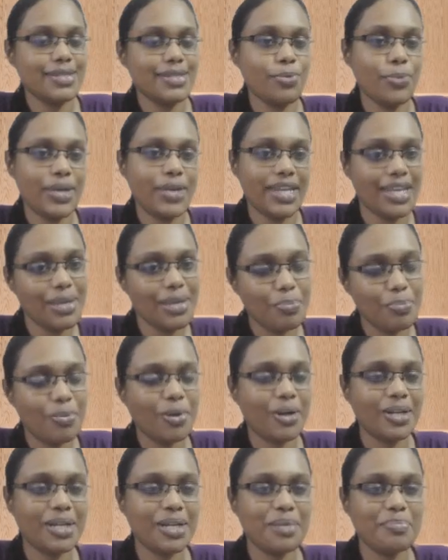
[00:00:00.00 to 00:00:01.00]
is a very
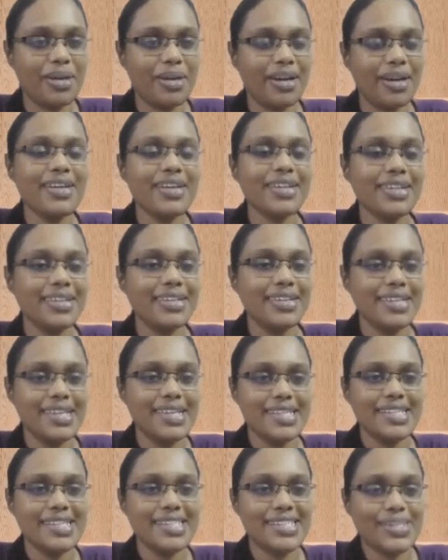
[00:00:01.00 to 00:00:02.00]
important part.
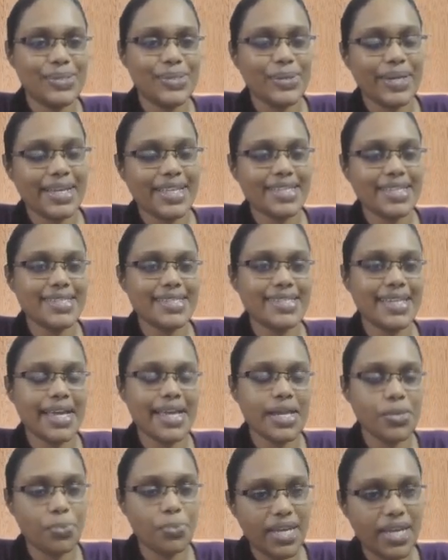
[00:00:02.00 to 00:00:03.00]
Strengths
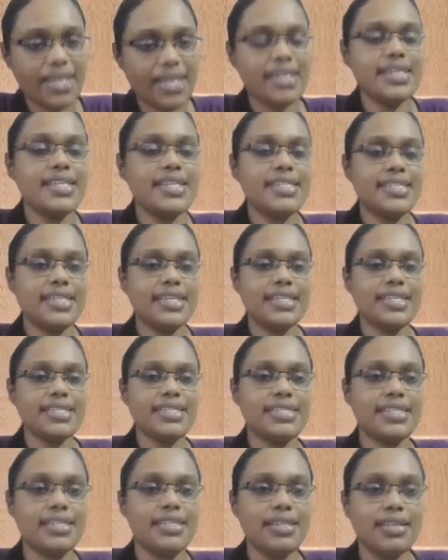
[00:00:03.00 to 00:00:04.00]
and
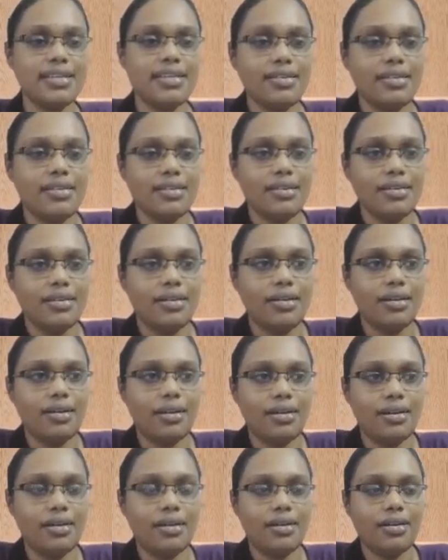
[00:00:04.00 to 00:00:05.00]
weaknesses
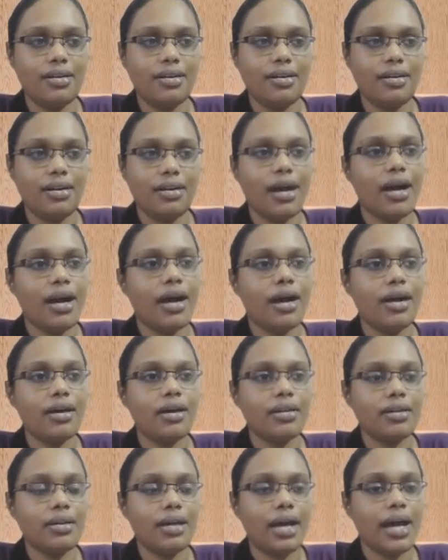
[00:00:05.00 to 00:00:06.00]

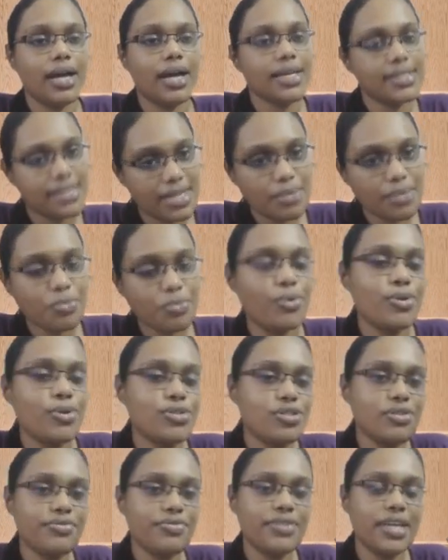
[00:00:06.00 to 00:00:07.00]
are asked in
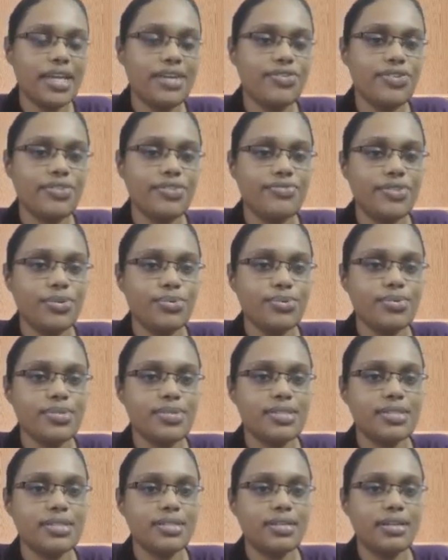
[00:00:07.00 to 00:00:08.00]
most of the
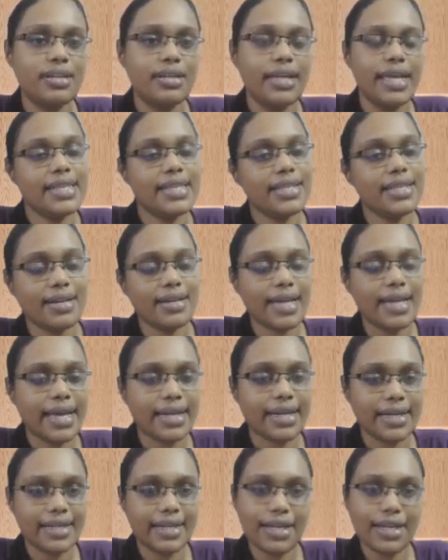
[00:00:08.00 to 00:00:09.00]
interviews, either
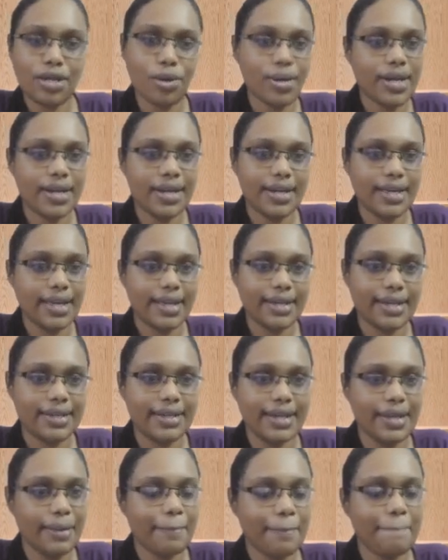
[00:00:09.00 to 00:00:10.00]
directly or
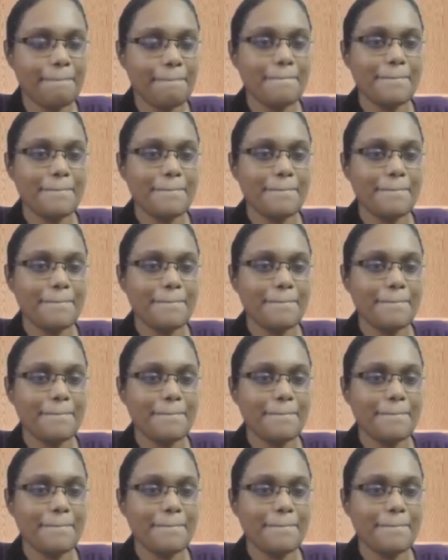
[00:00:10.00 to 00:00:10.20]
indirectly.